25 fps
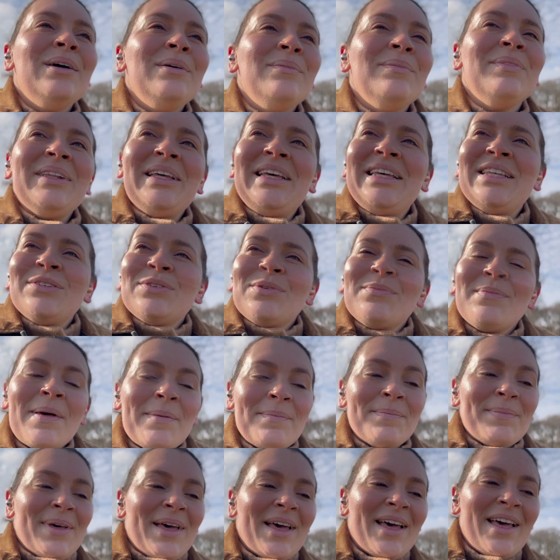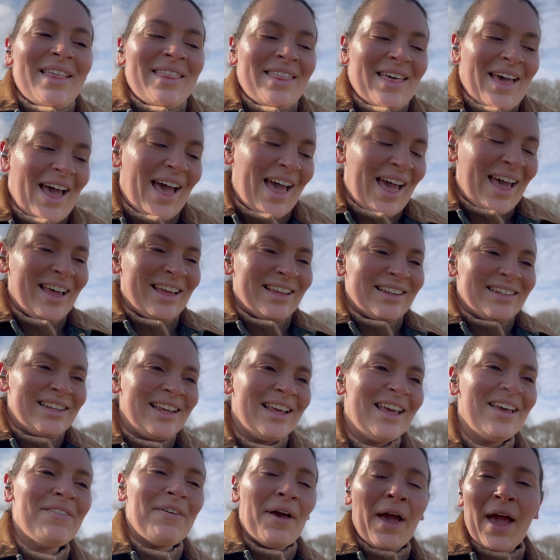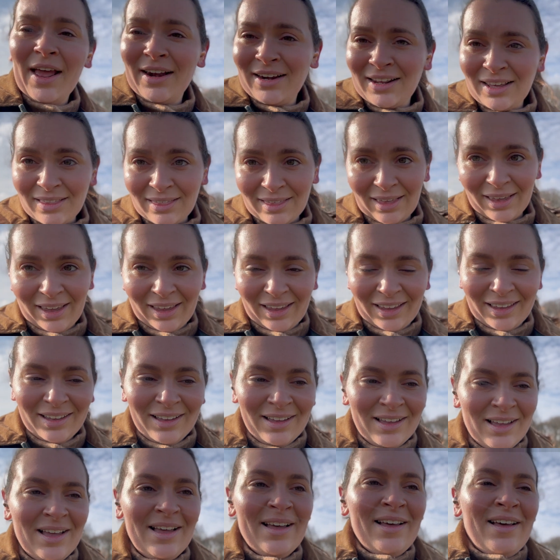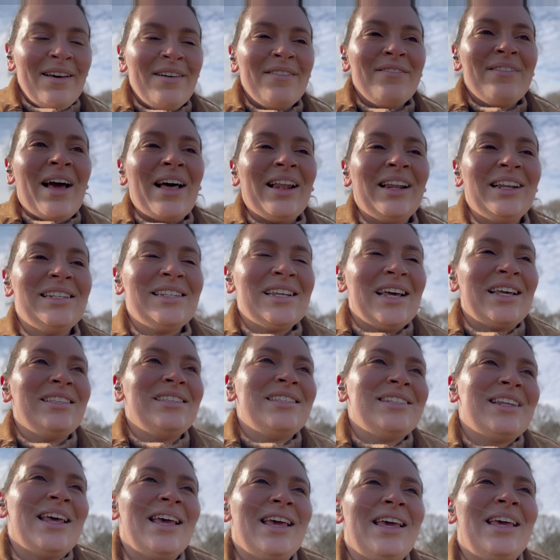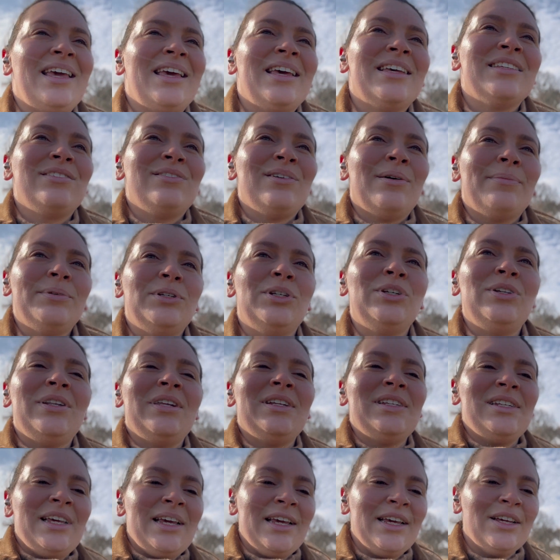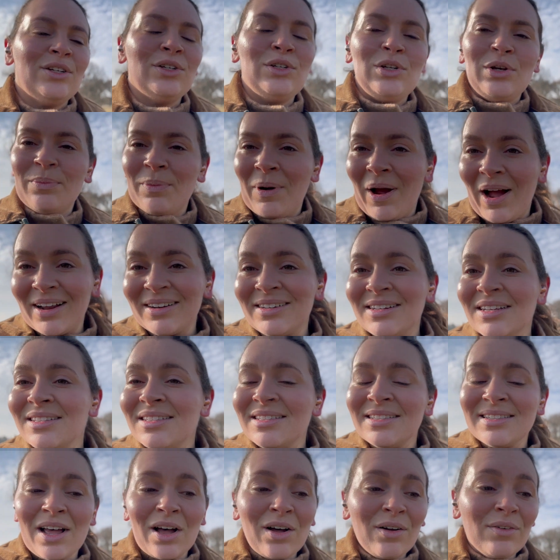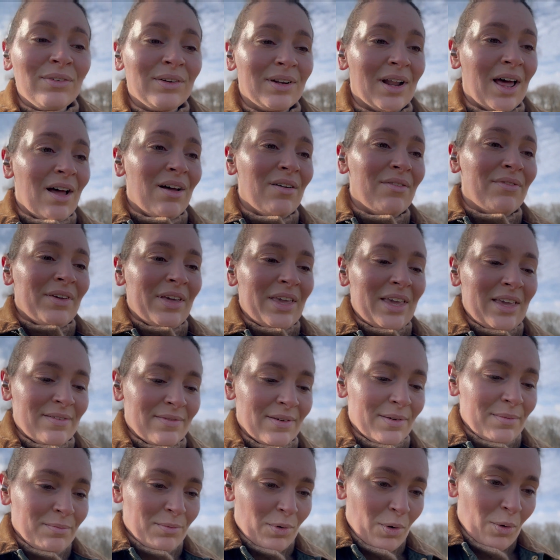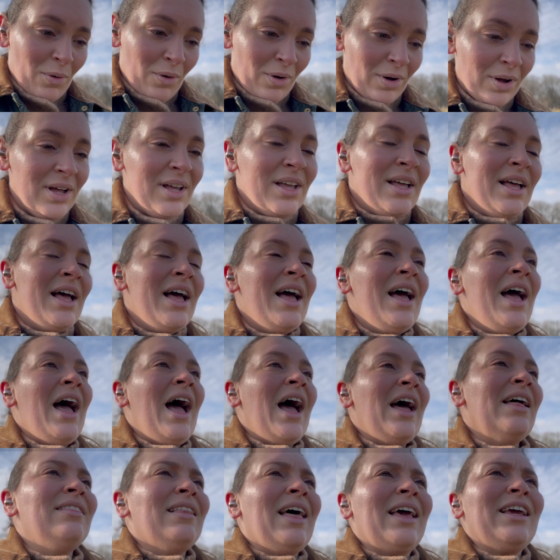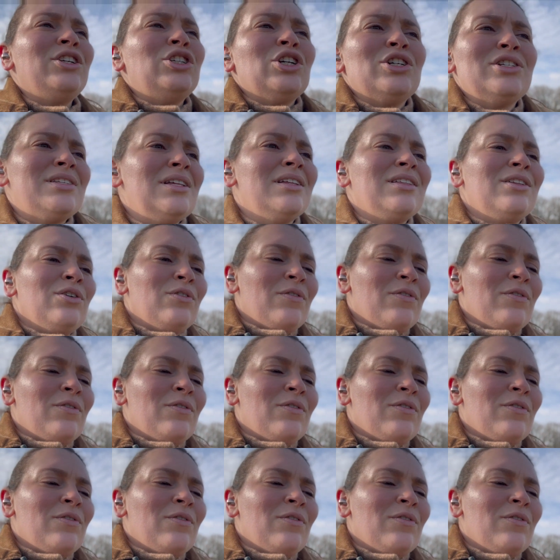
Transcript: please remember that if anything, Valentine's Day is an opportunity to practice self-love even more. And like, just a little